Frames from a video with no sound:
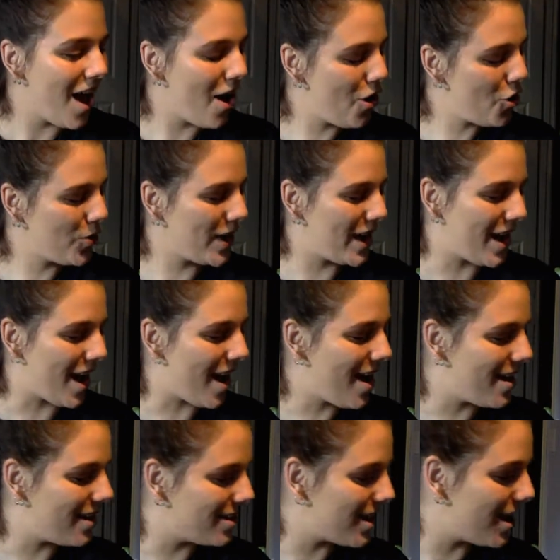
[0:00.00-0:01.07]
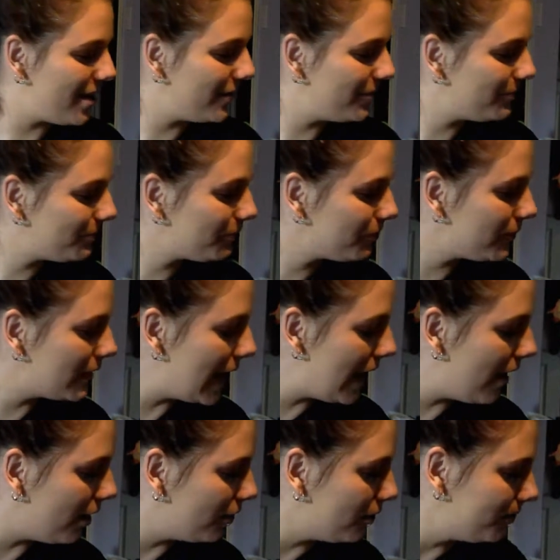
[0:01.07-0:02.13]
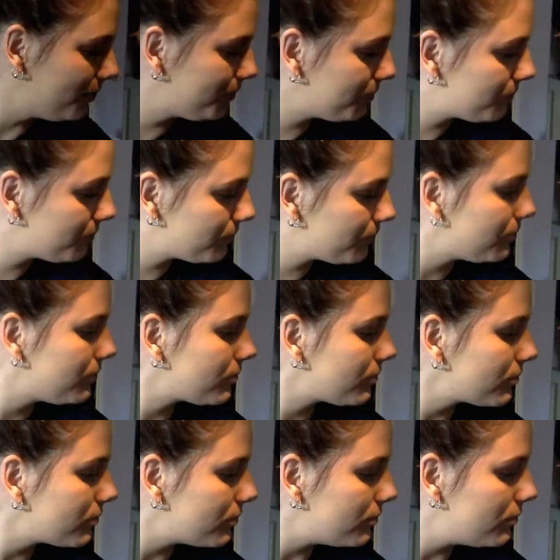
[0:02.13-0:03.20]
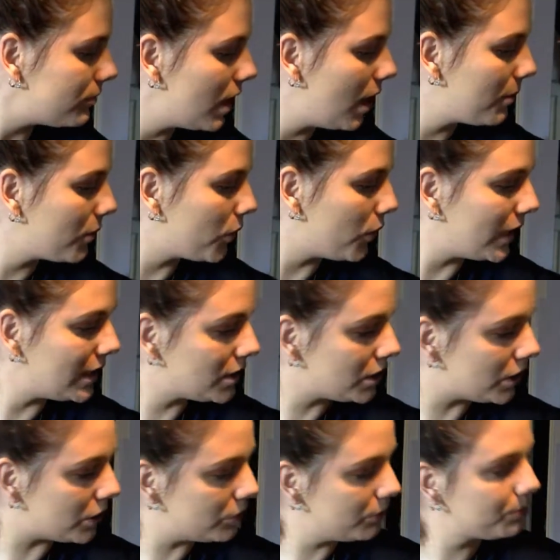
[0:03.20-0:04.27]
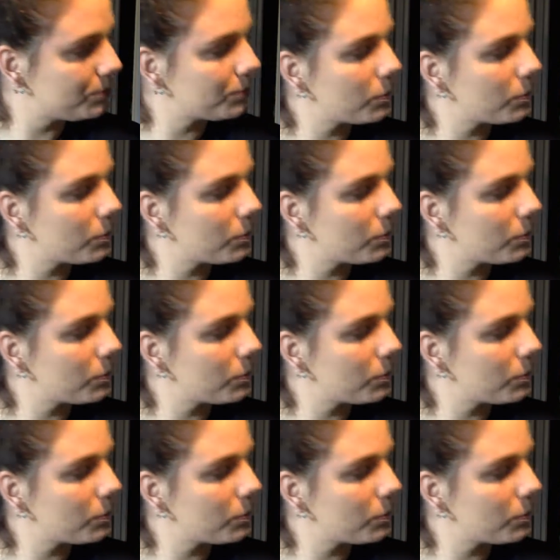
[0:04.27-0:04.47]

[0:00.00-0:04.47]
Okay then, now I'm going to,